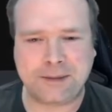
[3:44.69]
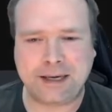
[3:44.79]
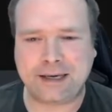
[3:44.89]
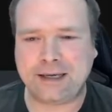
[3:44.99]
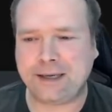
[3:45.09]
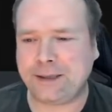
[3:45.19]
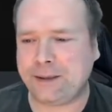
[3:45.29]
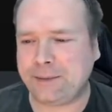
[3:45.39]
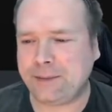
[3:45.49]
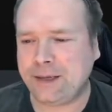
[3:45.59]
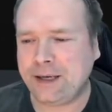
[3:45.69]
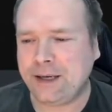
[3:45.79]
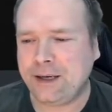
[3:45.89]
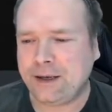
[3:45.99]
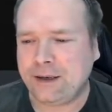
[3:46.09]
and
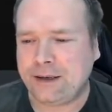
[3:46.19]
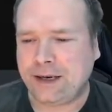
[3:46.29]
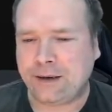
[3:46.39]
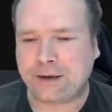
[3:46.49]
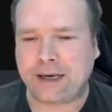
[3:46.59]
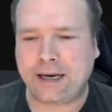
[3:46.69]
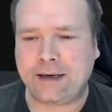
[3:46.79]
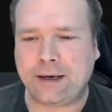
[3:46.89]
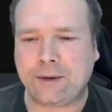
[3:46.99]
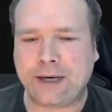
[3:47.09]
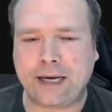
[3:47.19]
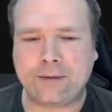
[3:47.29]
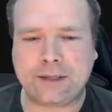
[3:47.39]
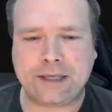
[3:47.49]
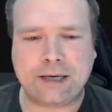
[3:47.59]
there are no
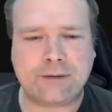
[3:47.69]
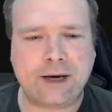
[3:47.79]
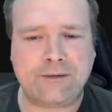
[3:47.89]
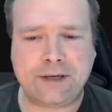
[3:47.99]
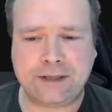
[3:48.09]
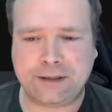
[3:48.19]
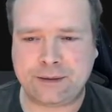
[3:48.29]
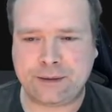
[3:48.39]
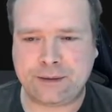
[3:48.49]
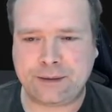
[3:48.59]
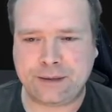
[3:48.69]
categories like graphics or